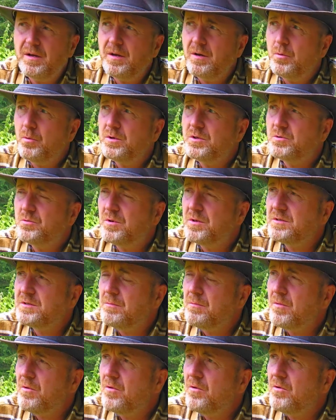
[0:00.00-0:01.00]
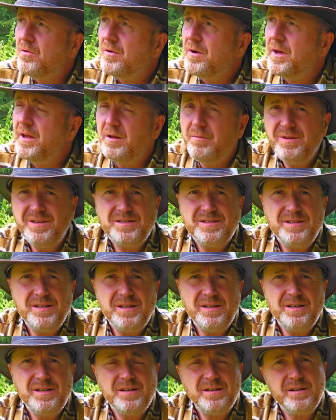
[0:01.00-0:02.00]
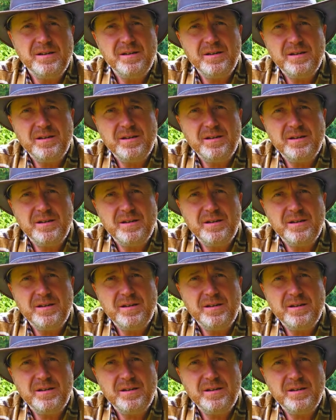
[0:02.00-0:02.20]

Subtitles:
which was a more animistic